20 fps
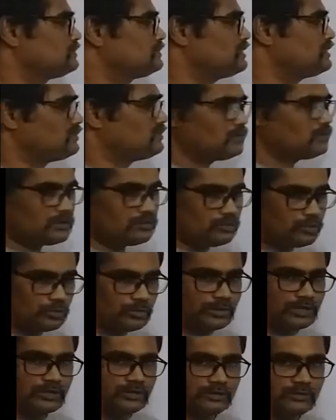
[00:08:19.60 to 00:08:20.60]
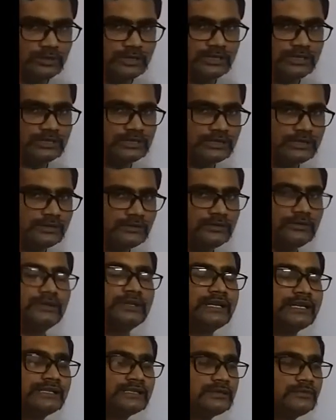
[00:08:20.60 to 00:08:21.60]
Then one more part will be there that will
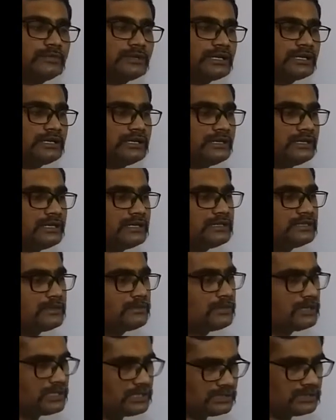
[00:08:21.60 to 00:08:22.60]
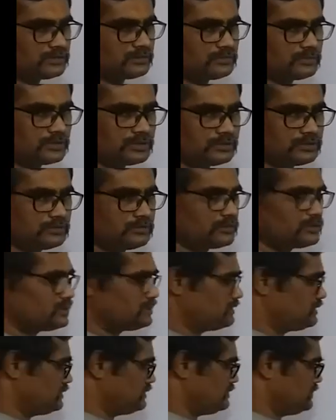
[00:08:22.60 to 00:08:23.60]
take separately, that is application of trigonometry.